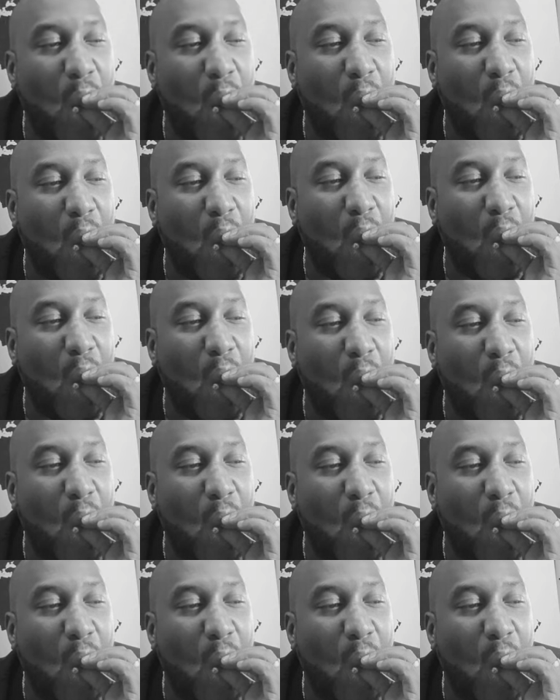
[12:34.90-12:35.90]
I watched
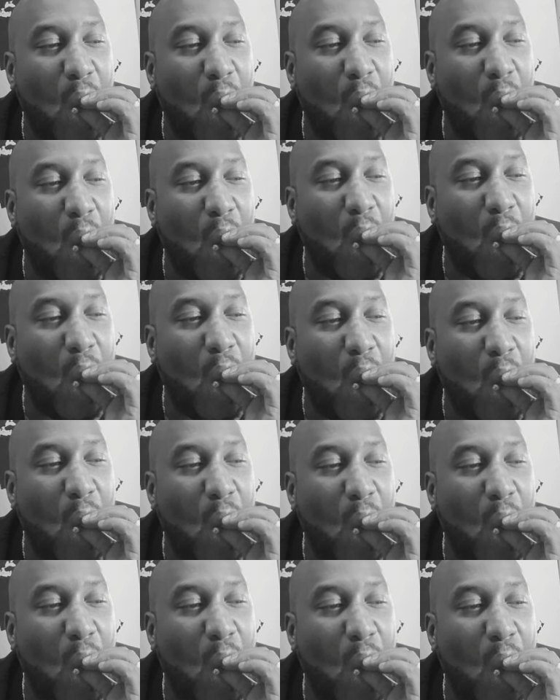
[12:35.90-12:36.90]
two people.
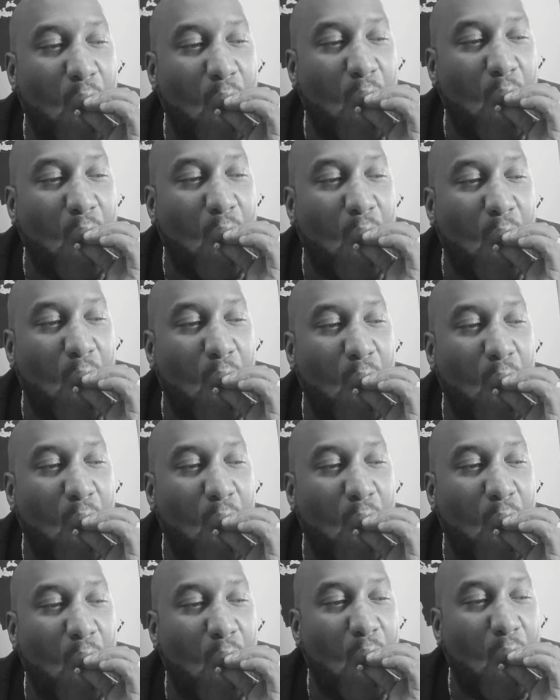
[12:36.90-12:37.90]
I wasn't
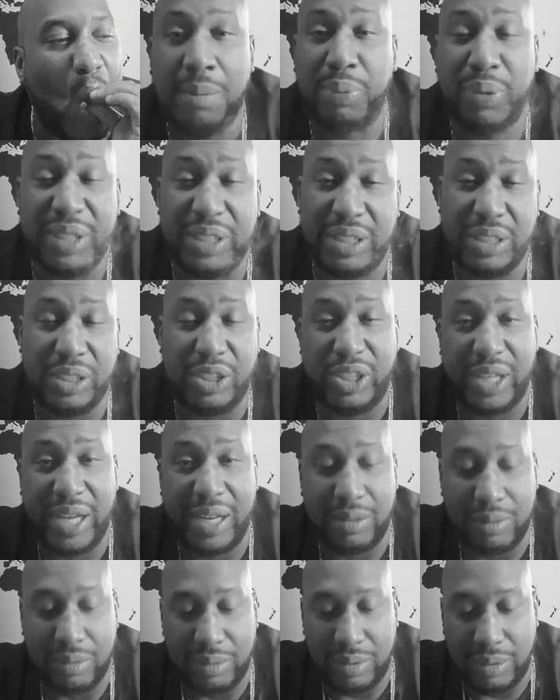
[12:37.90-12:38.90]
watching prison
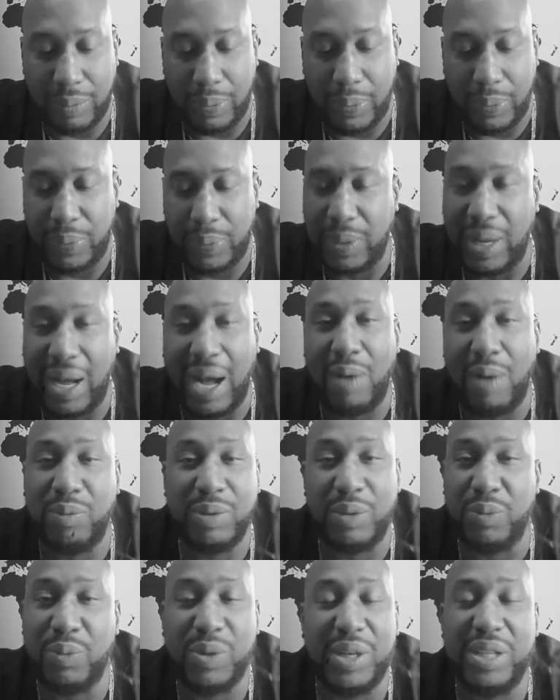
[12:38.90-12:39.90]
channels.
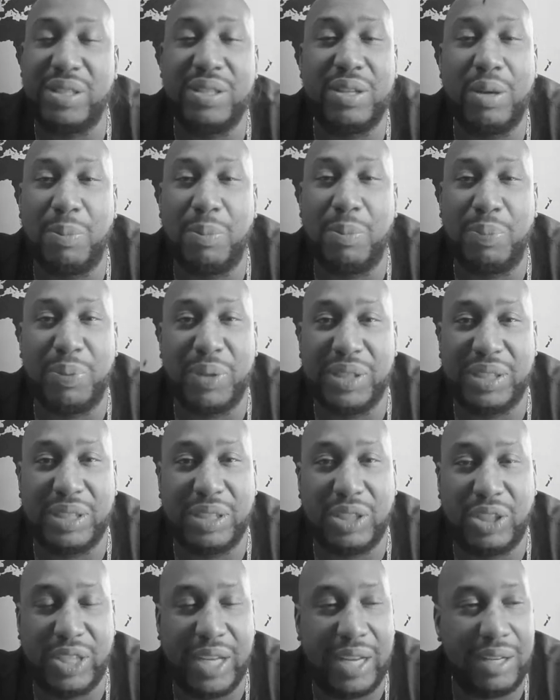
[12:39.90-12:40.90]
There was no prison
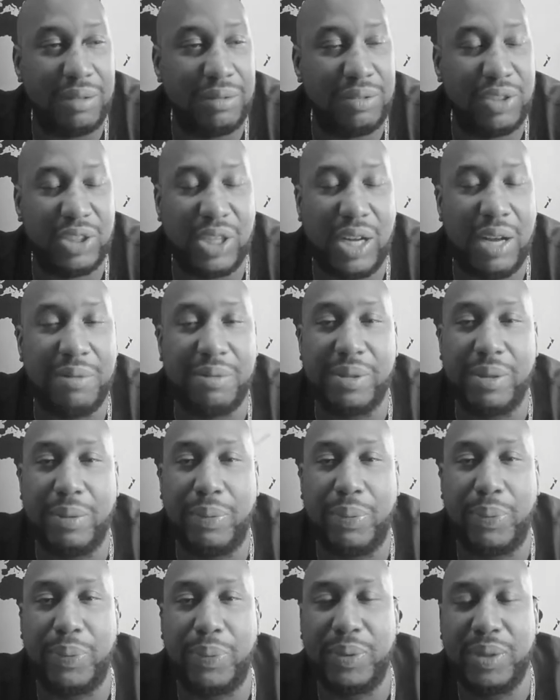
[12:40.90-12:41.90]
channel genre.
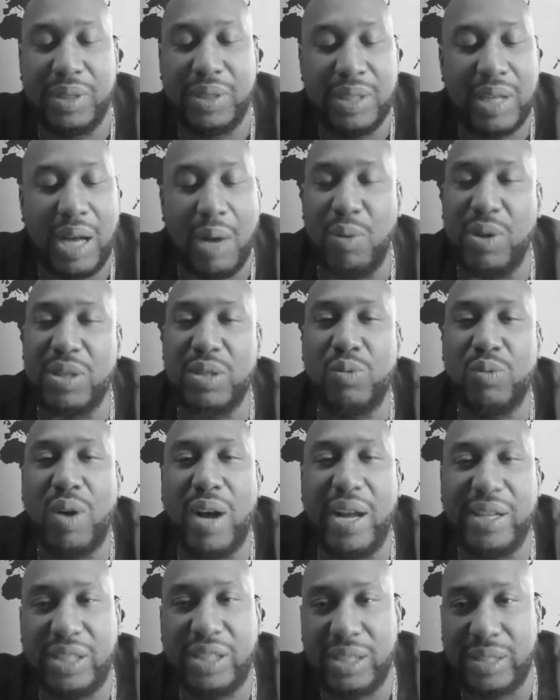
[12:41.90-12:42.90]
I wasn't
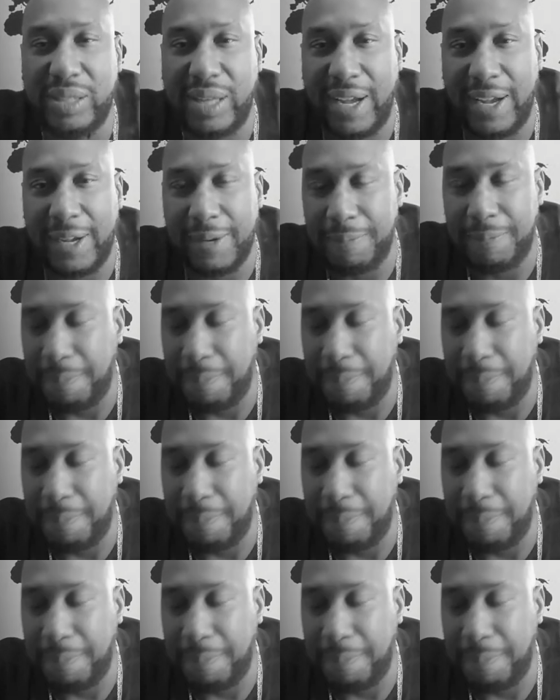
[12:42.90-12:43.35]
watching that.